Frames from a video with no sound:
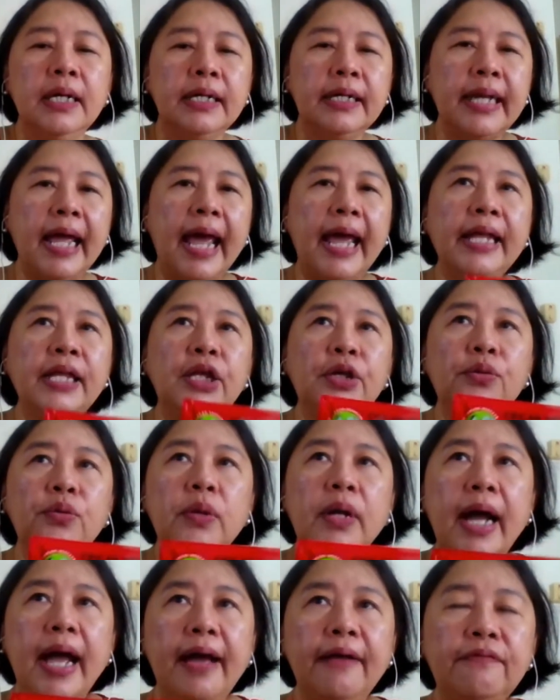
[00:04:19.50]
then you will
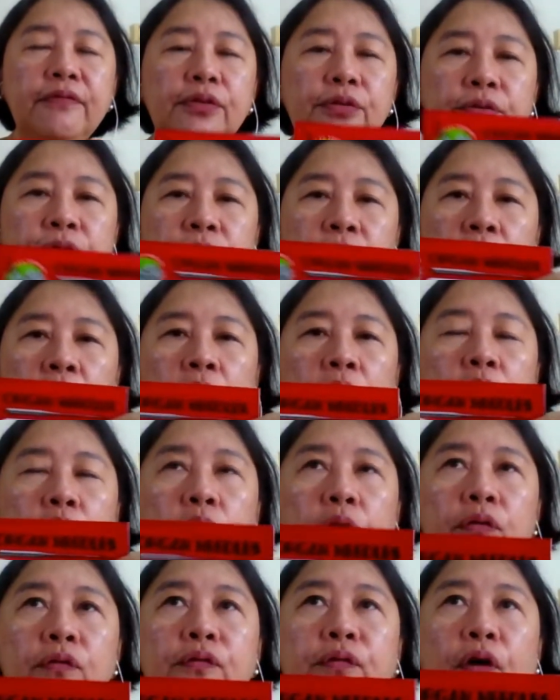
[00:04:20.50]
have to
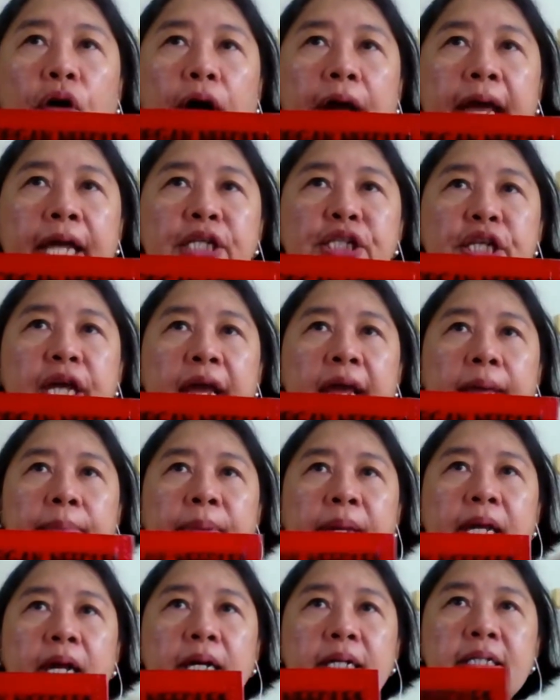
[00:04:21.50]
look for HA,
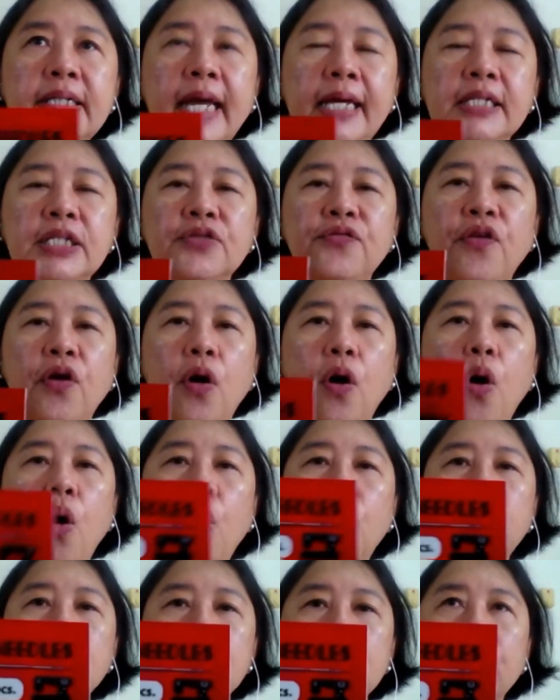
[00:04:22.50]
because that's for
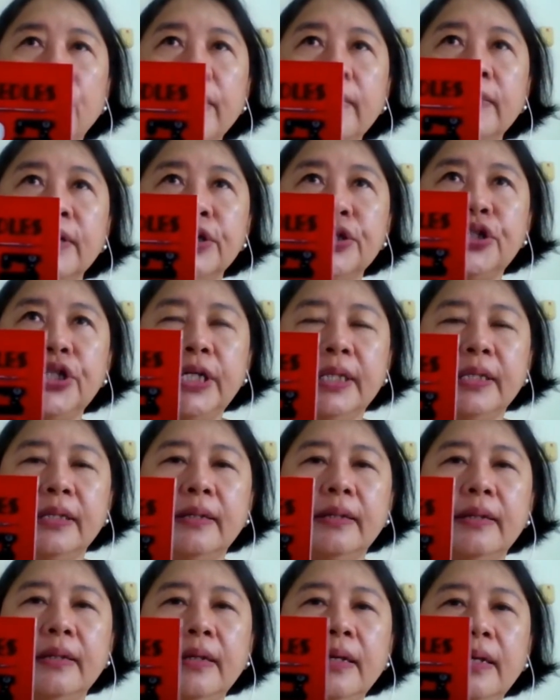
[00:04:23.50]
home sewing machine.
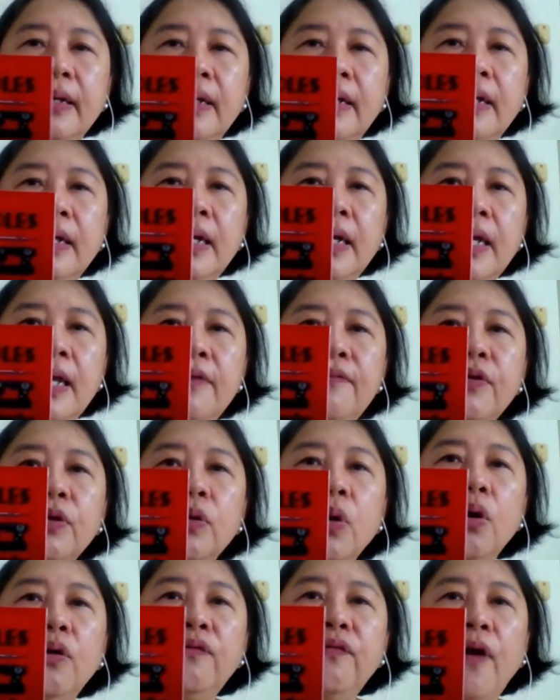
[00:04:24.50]
If you
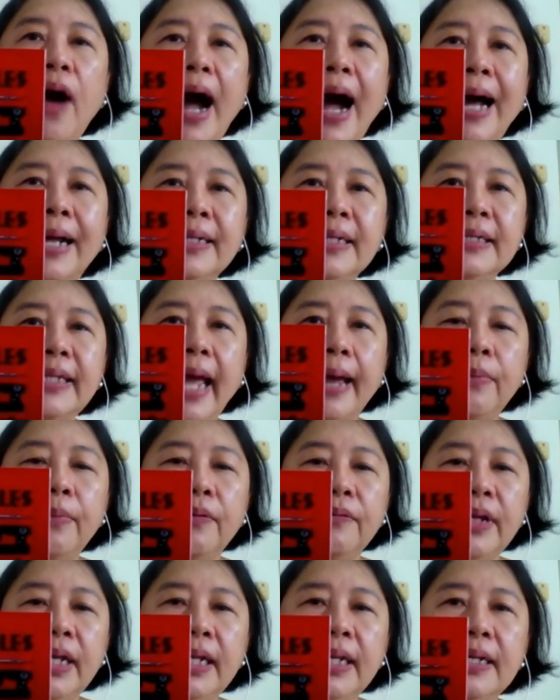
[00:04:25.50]
go for other type
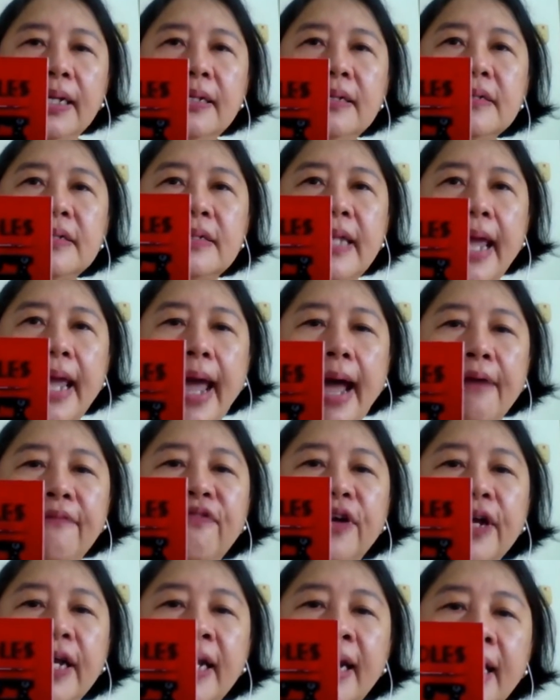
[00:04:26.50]
of needles, they are
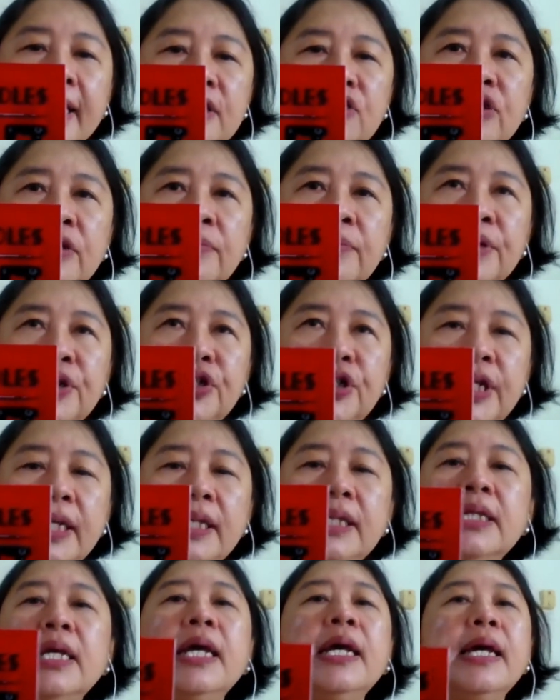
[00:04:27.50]
for industrial
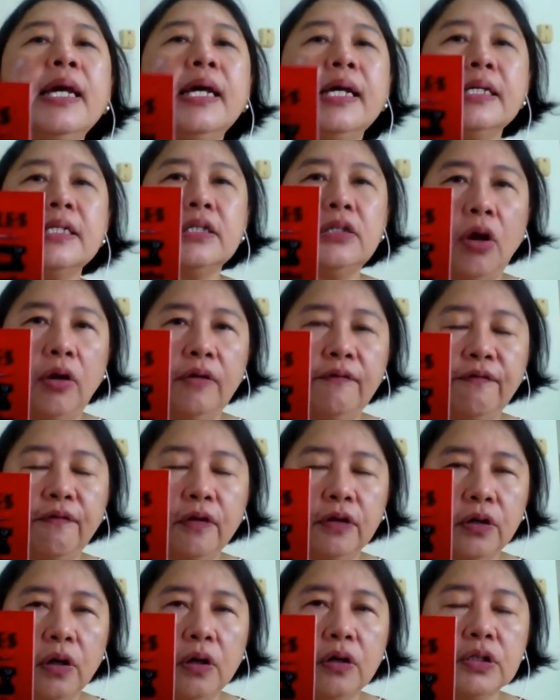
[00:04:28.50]
machine, it's not for
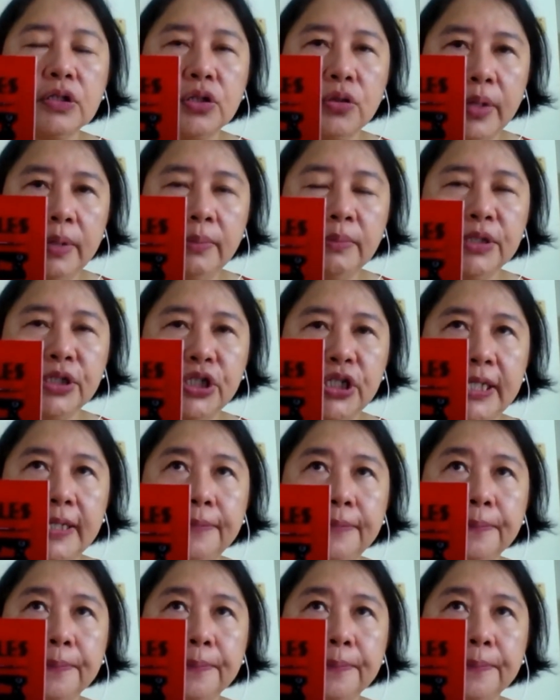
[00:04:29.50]
your sewing machine,